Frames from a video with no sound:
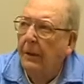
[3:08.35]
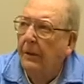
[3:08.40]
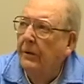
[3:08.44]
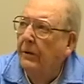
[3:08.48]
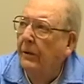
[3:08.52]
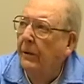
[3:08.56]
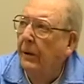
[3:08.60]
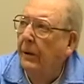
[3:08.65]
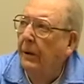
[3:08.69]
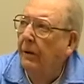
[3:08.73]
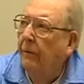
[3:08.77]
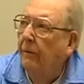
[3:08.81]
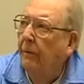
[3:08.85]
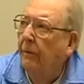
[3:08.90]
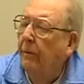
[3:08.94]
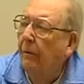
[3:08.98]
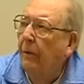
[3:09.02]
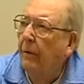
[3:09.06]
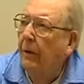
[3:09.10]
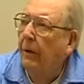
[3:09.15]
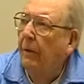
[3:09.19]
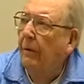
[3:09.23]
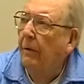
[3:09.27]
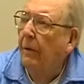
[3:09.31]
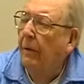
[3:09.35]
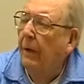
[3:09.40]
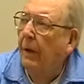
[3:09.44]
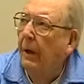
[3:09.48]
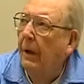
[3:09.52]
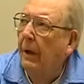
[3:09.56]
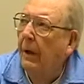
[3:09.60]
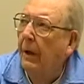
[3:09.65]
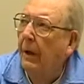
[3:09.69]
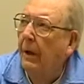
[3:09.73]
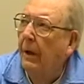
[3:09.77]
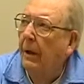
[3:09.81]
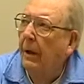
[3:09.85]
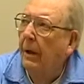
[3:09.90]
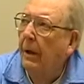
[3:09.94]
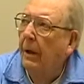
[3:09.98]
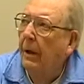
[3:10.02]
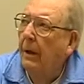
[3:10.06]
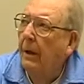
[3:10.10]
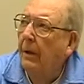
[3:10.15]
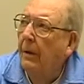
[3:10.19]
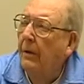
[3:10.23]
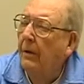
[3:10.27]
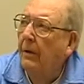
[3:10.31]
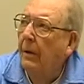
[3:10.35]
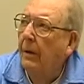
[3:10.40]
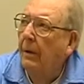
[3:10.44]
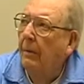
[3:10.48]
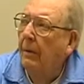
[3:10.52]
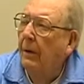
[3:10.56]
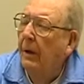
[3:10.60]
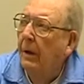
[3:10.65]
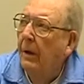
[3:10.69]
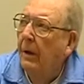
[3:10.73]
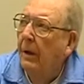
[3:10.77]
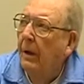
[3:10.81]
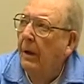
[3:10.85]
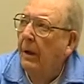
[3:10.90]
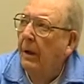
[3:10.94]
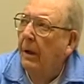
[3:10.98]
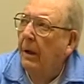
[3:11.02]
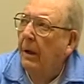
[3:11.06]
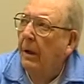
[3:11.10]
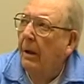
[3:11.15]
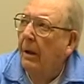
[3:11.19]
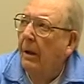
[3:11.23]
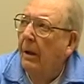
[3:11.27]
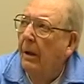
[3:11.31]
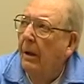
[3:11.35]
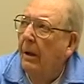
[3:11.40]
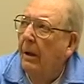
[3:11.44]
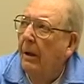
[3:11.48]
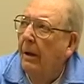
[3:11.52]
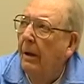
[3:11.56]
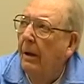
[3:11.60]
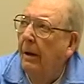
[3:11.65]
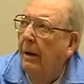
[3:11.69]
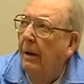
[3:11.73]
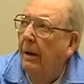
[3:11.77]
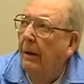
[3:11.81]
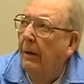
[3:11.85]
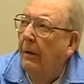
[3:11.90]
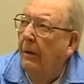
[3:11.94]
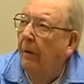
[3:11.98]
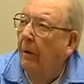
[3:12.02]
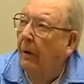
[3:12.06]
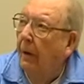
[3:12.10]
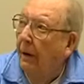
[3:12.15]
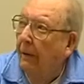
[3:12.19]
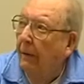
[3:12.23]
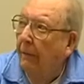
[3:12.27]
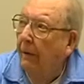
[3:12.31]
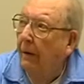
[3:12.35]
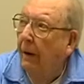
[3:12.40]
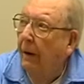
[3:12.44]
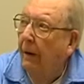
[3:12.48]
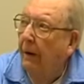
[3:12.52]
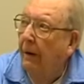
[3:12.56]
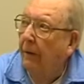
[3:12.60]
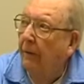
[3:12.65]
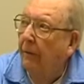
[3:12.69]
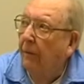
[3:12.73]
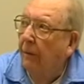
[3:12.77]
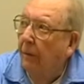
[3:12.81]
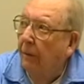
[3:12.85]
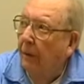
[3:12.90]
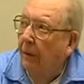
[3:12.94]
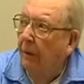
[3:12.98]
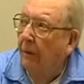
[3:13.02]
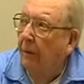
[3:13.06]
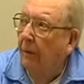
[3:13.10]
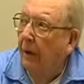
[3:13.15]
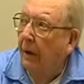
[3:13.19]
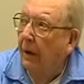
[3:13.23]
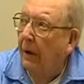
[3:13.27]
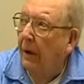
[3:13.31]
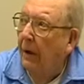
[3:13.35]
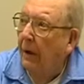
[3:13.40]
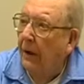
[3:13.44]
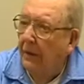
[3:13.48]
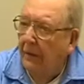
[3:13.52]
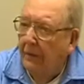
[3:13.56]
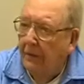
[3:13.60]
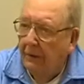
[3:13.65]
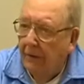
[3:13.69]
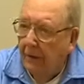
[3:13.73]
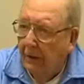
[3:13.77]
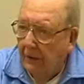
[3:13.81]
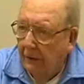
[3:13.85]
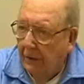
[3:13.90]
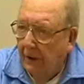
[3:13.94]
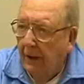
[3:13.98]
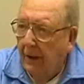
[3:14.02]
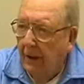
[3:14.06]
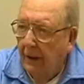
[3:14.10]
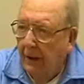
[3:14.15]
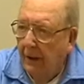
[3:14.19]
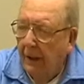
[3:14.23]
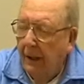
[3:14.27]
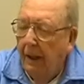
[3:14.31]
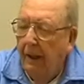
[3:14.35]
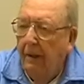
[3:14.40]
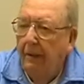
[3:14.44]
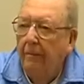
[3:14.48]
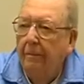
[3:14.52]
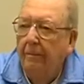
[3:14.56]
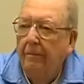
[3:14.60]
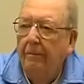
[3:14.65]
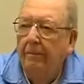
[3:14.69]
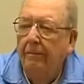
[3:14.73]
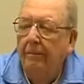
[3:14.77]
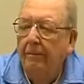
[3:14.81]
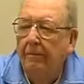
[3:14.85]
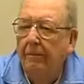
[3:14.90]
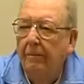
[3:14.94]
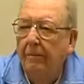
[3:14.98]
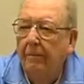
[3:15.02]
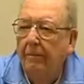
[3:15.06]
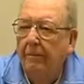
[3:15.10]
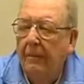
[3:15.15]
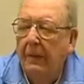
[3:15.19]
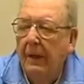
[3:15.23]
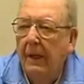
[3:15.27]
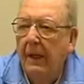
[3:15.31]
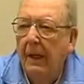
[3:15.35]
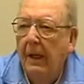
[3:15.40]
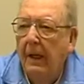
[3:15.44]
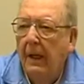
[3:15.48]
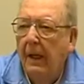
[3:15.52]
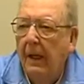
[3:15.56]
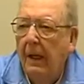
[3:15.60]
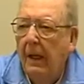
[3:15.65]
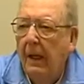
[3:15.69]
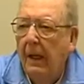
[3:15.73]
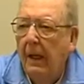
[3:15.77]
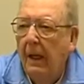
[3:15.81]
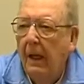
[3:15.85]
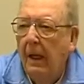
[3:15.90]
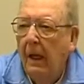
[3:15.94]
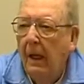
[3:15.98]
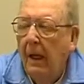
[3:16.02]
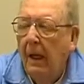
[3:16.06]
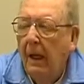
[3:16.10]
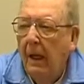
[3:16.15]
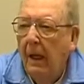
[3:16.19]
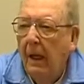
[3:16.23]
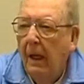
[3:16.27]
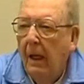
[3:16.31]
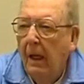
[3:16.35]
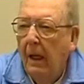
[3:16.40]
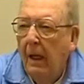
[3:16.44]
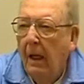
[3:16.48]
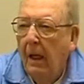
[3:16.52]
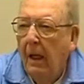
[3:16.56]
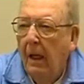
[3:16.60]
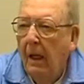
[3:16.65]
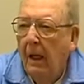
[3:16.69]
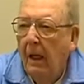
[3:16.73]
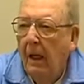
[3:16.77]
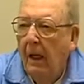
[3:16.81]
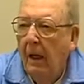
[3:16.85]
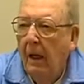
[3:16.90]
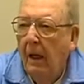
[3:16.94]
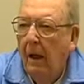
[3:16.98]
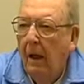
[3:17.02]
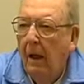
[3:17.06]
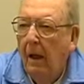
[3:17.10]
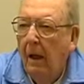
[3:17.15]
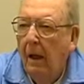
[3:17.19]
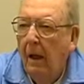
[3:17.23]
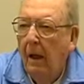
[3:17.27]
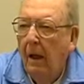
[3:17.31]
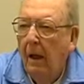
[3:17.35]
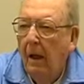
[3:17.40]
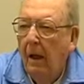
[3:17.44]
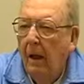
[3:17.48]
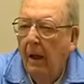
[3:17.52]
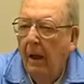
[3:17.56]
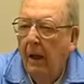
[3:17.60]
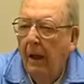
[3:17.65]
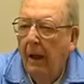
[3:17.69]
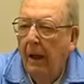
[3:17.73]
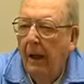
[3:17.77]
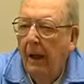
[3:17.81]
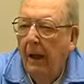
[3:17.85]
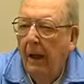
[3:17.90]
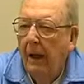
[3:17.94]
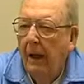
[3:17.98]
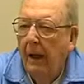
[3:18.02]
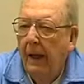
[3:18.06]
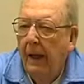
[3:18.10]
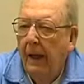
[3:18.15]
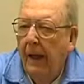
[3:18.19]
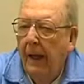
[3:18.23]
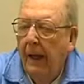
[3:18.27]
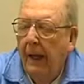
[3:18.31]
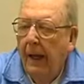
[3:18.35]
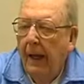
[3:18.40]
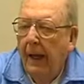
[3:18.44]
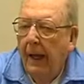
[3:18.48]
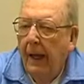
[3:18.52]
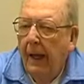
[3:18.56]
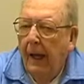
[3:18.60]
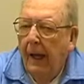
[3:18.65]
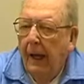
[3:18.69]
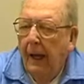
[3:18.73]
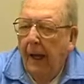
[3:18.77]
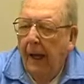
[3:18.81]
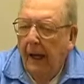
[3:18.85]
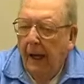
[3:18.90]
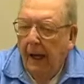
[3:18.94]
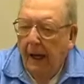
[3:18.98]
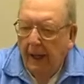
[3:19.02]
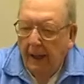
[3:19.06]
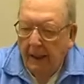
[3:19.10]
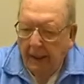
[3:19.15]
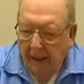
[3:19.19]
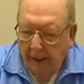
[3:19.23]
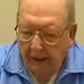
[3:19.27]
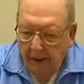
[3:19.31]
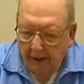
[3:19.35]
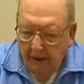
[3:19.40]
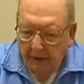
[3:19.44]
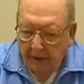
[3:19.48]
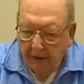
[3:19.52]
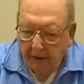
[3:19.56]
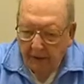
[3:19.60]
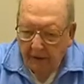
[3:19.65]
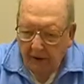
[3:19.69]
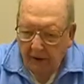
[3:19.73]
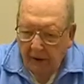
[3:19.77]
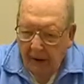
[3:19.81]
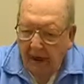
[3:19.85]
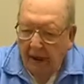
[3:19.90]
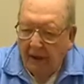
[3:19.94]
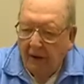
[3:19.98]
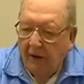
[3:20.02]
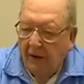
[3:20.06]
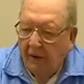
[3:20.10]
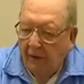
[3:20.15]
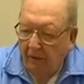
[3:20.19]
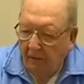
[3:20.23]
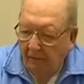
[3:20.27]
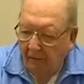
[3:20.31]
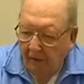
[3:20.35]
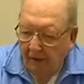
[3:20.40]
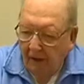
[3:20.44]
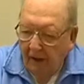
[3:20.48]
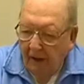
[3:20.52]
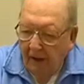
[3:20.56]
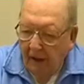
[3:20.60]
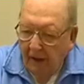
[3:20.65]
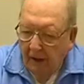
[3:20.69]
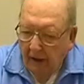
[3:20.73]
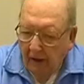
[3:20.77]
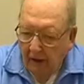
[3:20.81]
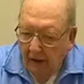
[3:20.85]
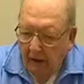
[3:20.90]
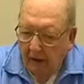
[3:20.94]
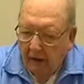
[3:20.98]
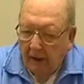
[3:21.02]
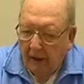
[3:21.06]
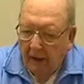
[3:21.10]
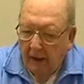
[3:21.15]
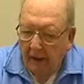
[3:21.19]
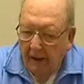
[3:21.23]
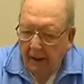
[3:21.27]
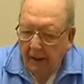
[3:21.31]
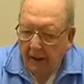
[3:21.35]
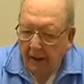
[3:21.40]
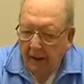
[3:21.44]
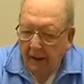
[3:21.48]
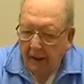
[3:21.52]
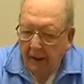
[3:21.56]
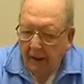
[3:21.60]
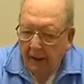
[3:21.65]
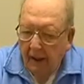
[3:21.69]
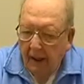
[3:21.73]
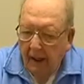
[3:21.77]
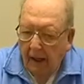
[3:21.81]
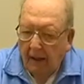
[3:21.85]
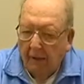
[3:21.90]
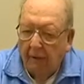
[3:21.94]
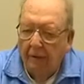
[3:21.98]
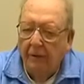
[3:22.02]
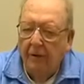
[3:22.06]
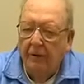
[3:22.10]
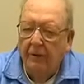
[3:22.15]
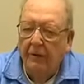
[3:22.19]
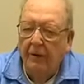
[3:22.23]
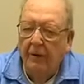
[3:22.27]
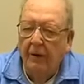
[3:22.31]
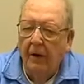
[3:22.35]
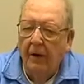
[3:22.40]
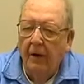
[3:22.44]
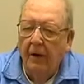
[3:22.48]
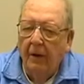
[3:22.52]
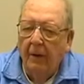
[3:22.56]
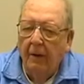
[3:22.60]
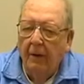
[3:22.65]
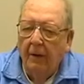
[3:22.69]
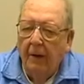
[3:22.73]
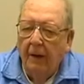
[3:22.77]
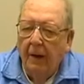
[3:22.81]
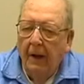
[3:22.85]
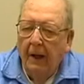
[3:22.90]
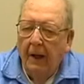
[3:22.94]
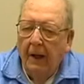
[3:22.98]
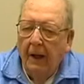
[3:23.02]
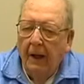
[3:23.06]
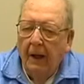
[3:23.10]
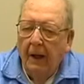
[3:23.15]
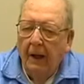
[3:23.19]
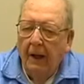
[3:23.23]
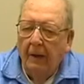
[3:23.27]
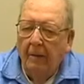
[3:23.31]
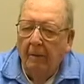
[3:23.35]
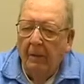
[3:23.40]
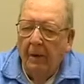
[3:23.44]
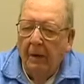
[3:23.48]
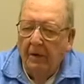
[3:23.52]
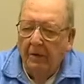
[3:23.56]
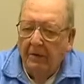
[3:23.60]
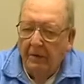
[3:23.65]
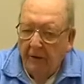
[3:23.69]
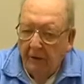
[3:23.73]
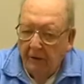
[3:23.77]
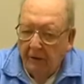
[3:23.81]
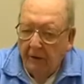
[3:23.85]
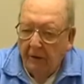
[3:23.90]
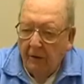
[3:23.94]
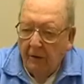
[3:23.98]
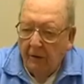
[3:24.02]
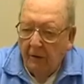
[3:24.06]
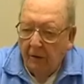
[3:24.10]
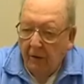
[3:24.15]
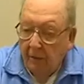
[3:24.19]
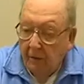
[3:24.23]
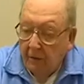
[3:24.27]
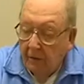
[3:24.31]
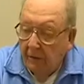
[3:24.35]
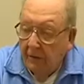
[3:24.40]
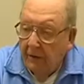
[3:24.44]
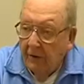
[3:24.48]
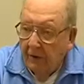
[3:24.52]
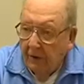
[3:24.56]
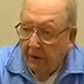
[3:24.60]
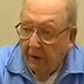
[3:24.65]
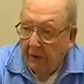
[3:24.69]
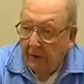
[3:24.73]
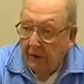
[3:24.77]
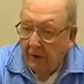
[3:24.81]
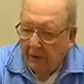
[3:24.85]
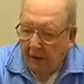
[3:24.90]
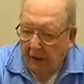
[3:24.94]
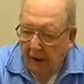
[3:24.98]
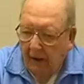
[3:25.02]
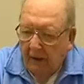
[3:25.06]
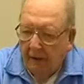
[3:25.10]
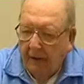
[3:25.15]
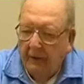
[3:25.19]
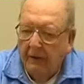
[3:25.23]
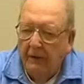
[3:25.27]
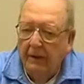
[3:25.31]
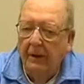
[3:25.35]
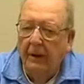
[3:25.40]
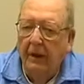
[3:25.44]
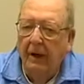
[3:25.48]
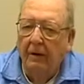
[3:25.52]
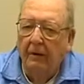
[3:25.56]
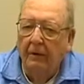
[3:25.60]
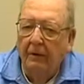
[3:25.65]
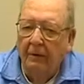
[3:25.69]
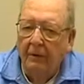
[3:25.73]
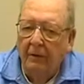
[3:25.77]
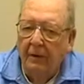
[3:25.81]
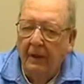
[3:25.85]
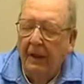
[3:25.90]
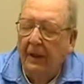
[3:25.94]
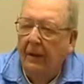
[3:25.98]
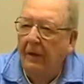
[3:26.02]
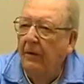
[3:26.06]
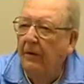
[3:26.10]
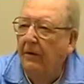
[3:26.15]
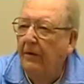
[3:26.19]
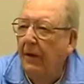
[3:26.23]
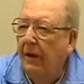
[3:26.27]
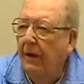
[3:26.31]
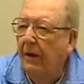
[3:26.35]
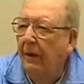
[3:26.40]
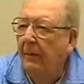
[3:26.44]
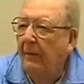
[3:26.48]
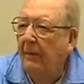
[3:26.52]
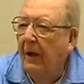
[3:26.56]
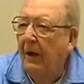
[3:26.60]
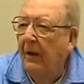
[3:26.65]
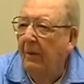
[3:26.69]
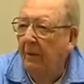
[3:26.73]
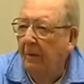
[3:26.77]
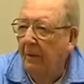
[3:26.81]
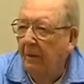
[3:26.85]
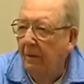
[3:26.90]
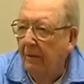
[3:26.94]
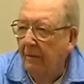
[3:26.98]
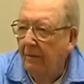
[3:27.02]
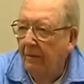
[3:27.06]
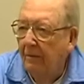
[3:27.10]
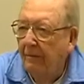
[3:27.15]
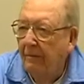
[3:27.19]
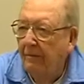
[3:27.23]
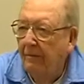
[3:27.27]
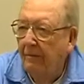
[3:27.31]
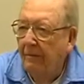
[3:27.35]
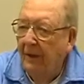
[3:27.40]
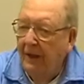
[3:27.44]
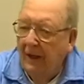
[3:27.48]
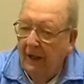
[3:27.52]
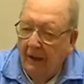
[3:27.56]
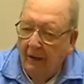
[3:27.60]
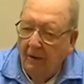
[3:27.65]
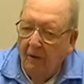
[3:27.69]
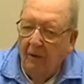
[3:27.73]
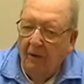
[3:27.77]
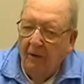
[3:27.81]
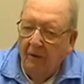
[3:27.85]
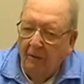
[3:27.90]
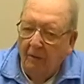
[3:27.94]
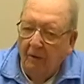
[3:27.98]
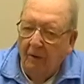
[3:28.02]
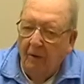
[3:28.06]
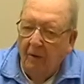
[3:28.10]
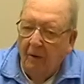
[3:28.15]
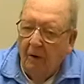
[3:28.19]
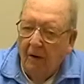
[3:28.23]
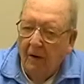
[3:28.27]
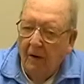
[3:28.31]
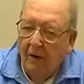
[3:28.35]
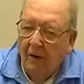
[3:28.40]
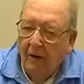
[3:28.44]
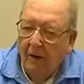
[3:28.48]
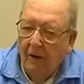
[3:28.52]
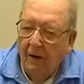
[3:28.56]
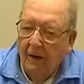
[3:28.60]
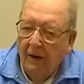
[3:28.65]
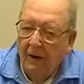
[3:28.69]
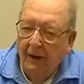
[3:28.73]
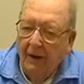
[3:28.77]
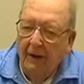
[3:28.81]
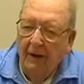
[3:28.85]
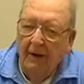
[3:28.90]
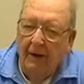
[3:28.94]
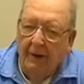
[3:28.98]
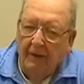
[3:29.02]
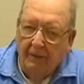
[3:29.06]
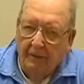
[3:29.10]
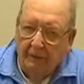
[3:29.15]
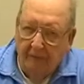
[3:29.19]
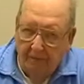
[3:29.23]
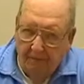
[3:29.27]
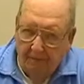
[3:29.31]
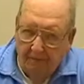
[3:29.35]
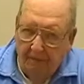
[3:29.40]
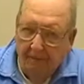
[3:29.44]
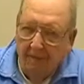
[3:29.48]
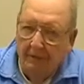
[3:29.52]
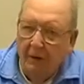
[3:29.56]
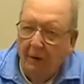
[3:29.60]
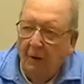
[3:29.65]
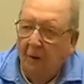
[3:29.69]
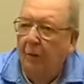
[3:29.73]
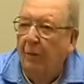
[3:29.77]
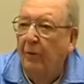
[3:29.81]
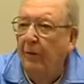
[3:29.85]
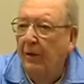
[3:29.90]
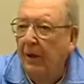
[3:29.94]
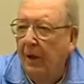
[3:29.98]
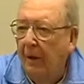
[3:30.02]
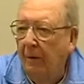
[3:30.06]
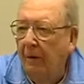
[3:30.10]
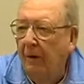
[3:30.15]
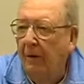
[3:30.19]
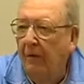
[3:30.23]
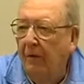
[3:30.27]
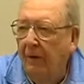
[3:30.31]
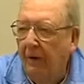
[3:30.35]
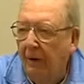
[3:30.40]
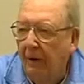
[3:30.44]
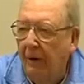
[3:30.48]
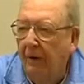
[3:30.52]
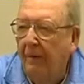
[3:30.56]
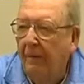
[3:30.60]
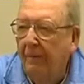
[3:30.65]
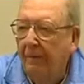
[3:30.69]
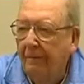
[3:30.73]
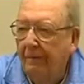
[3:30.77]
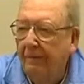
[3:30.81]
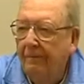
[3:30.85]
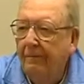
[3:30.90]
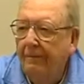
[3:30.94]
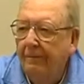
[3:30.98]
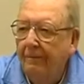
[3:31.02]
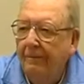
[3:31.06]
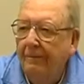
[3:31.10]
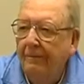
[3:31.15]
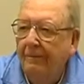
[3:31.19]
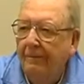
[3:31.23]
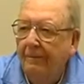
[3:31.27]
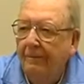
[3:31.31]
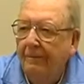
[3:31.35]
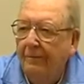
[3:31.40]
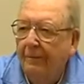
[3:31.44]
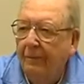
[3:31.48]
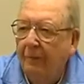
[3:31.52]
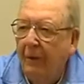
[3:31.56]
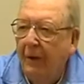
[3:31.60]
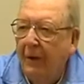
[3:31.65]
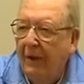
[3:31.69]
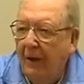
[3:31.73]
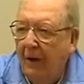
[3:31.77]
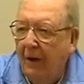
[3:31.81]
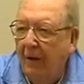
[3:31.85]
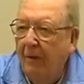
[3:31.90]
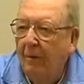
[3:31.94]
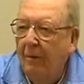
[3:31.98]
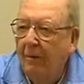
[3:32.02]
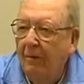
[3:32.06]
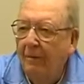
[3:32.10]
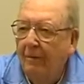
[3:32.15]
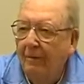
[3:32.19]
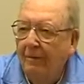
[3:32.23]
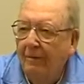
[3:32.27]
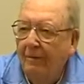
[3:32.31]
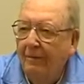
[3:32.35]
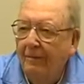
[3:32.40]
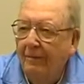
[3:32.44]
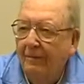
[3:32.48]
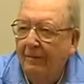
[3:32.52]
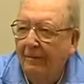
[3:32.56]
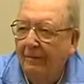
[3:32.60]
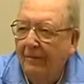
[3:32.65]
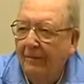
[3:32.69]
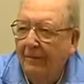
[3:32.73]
Let's see, forty-one, December, uh, twenty-five to forty-one is sixteen, yeah. Mm-hmm. um, do you remember what you were doing when you heard about it? Uh, yes, I do very clearly. I was uh, at my sister, older sister's house, and I was reading the Sunday paper, laying on the floor. And the news come over the radio. Mm-hmm.